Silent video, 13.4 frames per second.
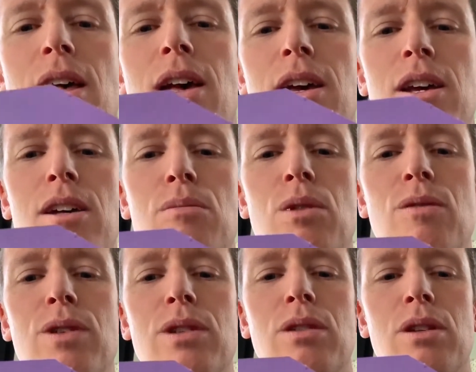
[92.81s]
and move
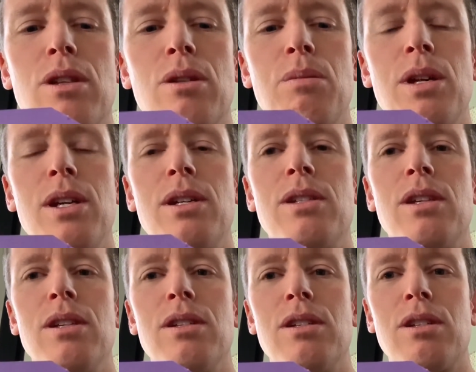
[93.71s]
it so that the base
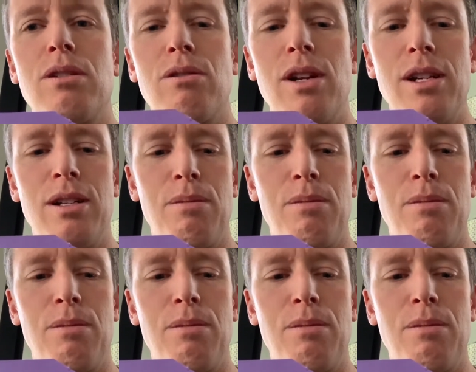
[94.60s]
is straight,